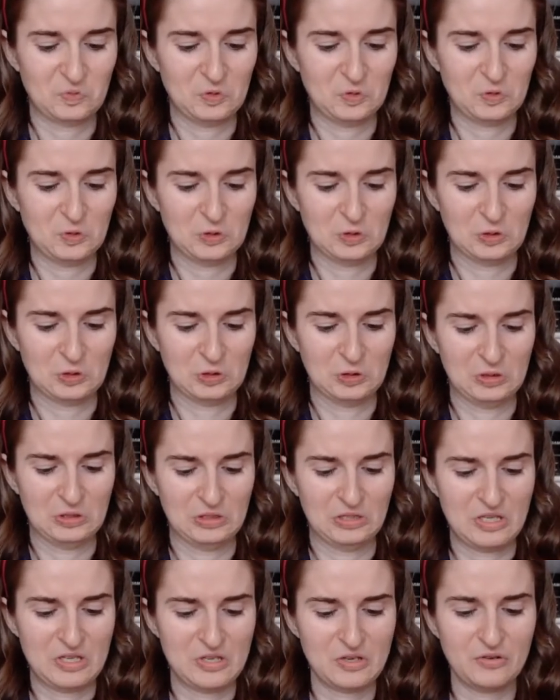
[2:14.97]
so
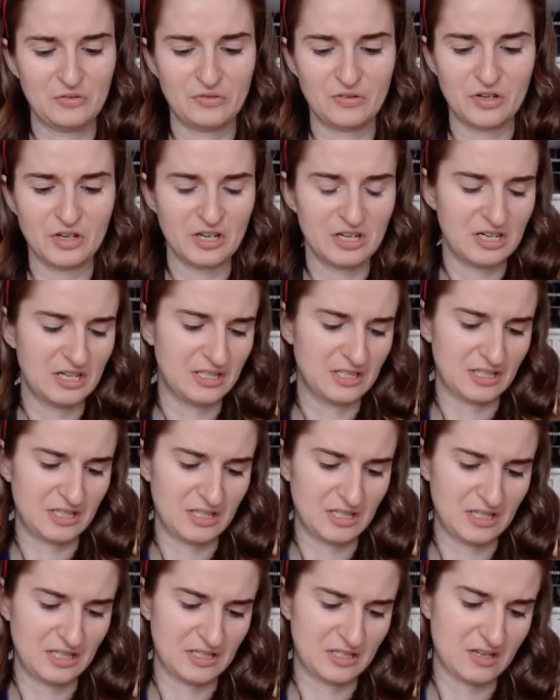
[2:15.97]
far it
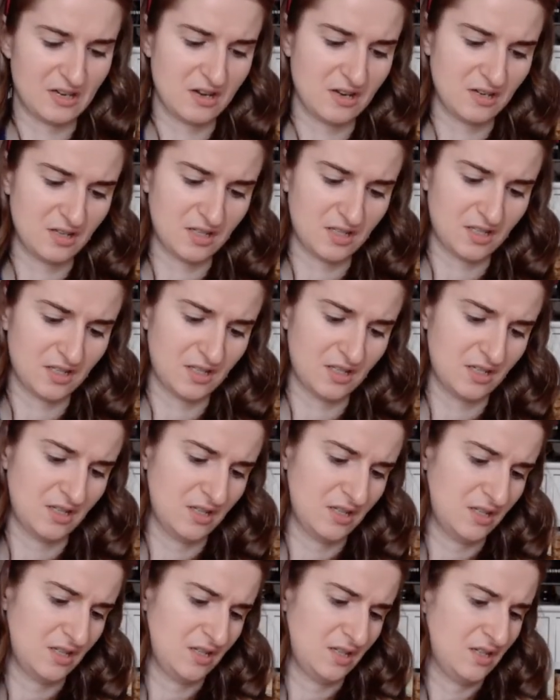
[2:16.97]
is not
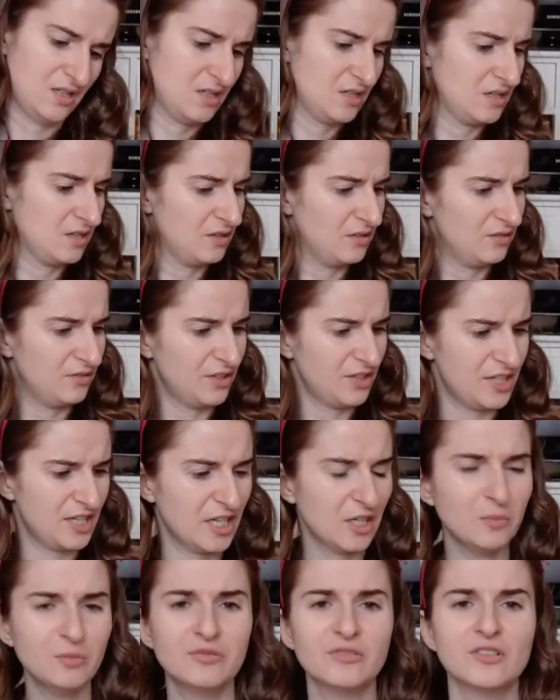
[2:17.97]
very
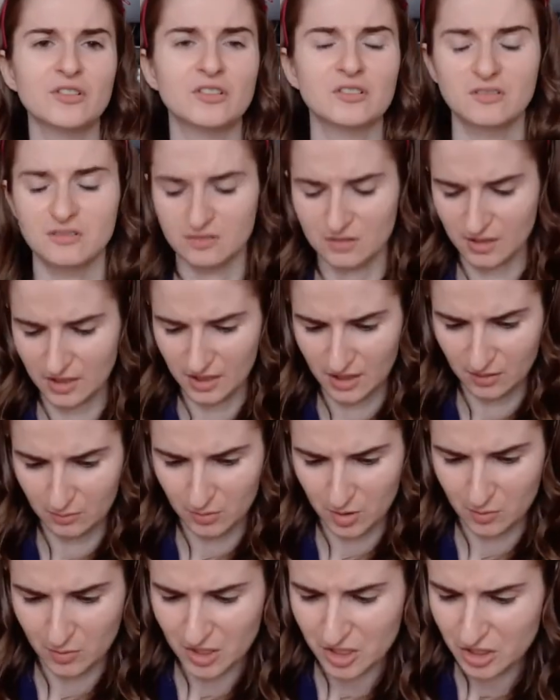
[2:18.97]
helpful.
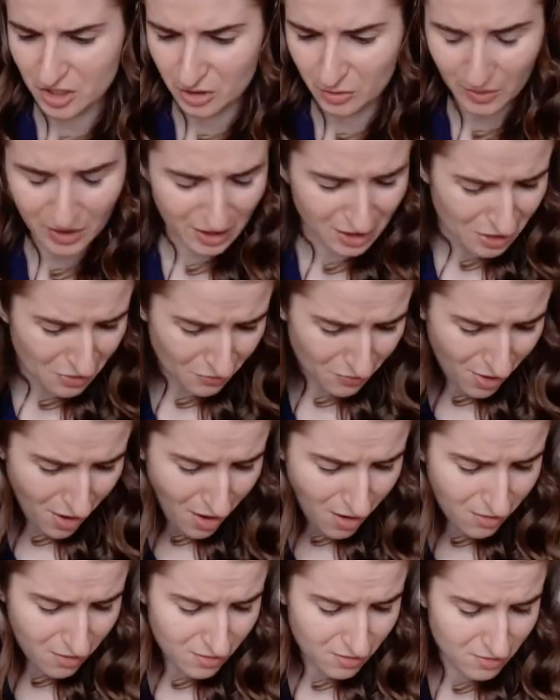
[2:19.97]
Am I doing it
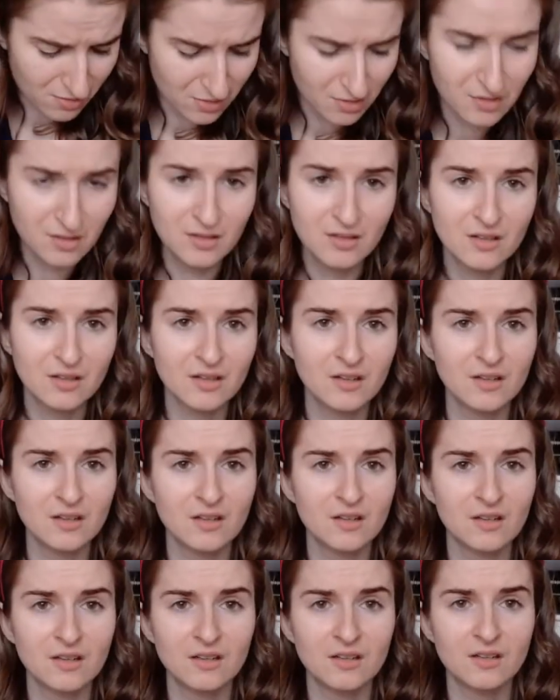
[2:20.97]
wrong?
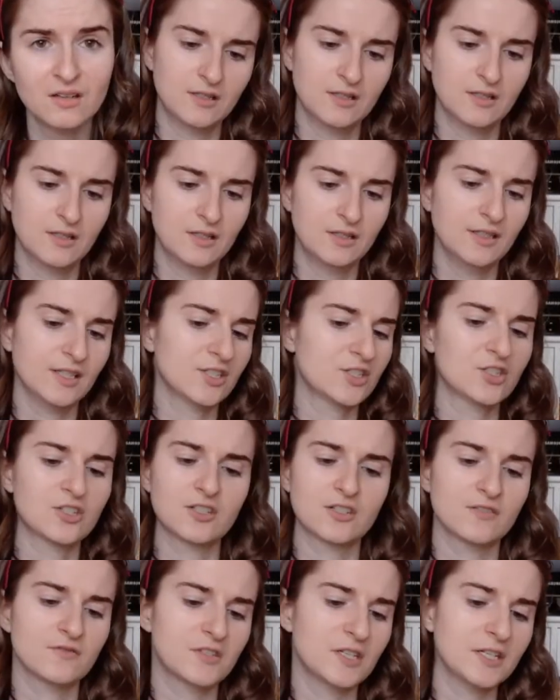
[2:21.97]
That
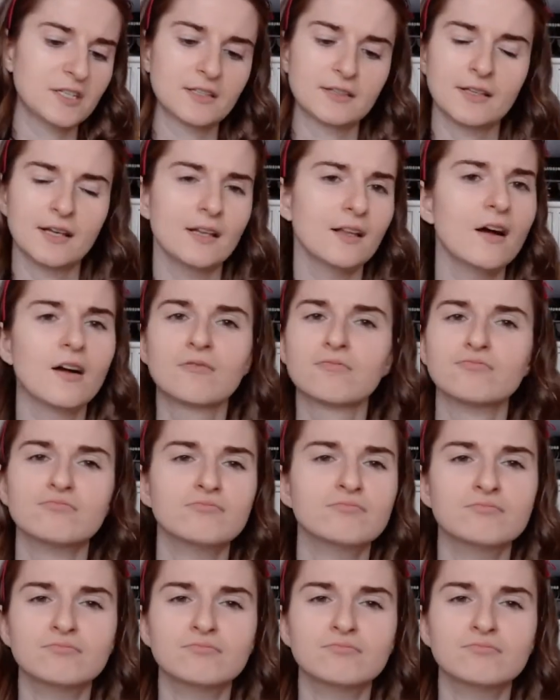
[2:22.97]
shouldn't have taken that long.